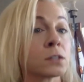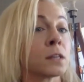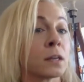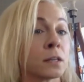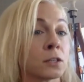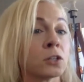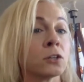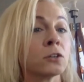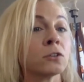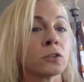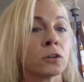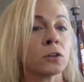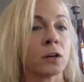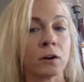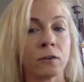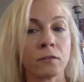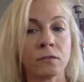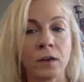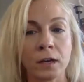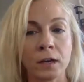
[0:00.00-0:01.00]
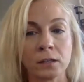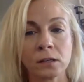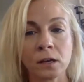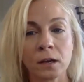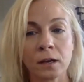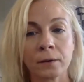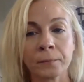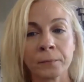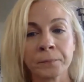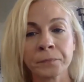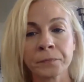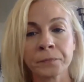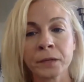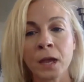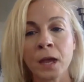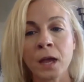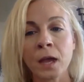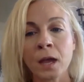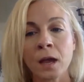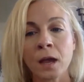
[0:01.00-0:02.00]
that children are facing.
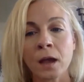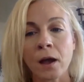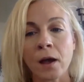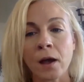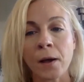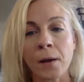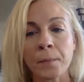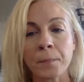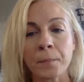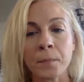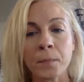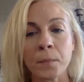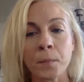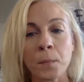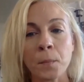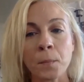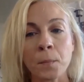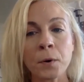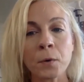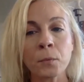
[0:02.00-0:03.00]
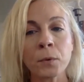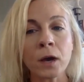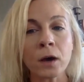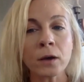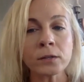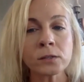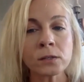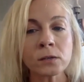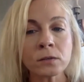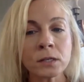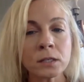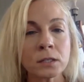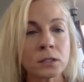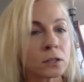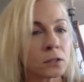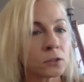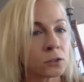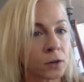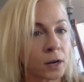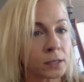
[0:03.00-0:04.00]
But we also need to
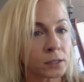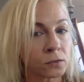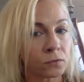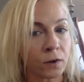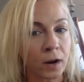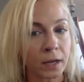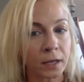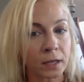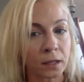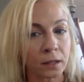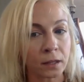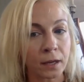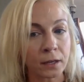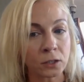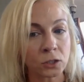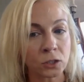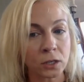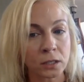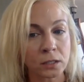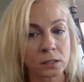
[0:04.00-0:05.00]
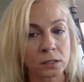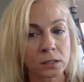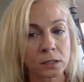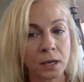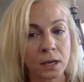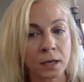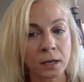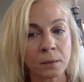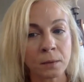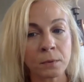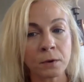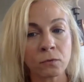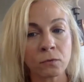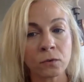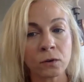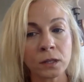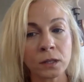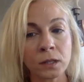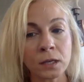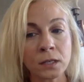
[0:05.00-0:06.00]
address regulations. It can be
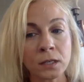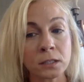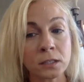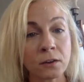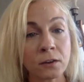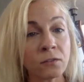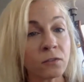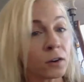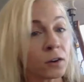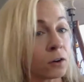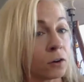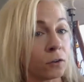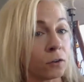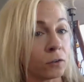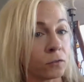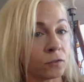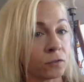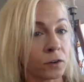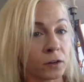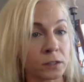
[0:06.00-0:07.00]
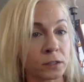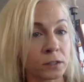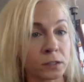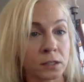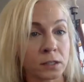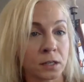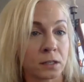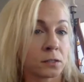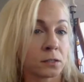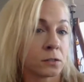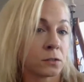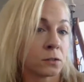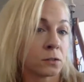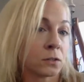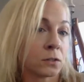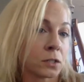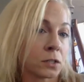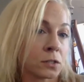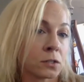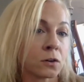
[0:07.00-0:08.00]
really difficult, for instance, to
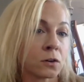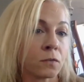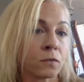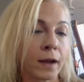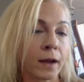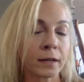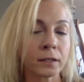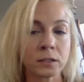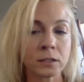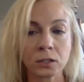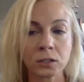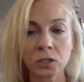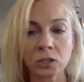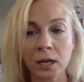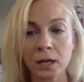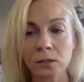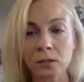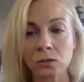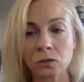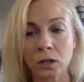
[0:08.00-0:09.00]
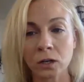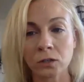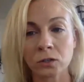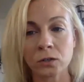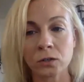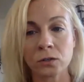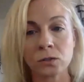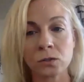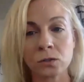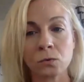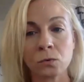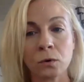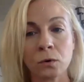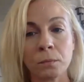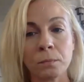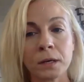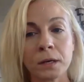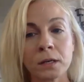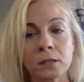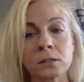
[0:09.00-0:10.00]
just erect a shade structure in a school
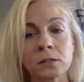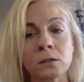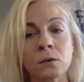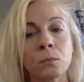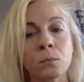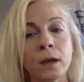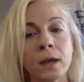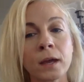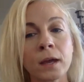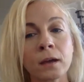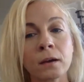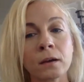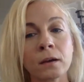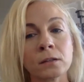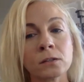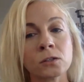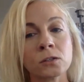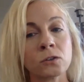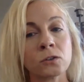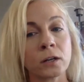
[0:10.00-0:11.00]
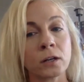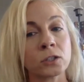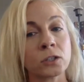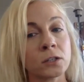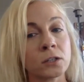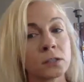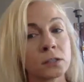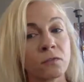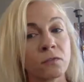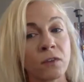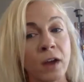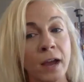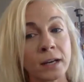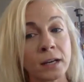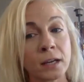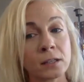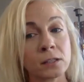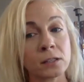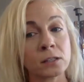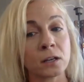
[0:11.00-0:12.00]
because the way construction is
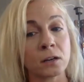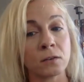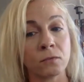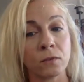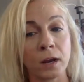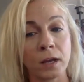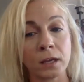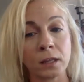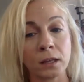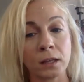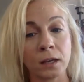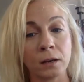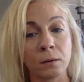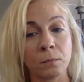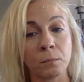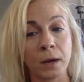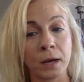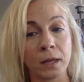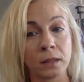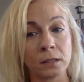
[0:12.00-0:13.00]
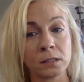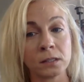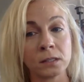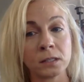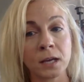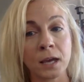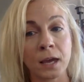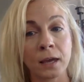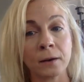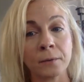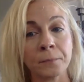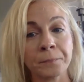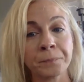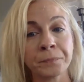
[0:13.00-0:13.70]
financed and regulated by the state.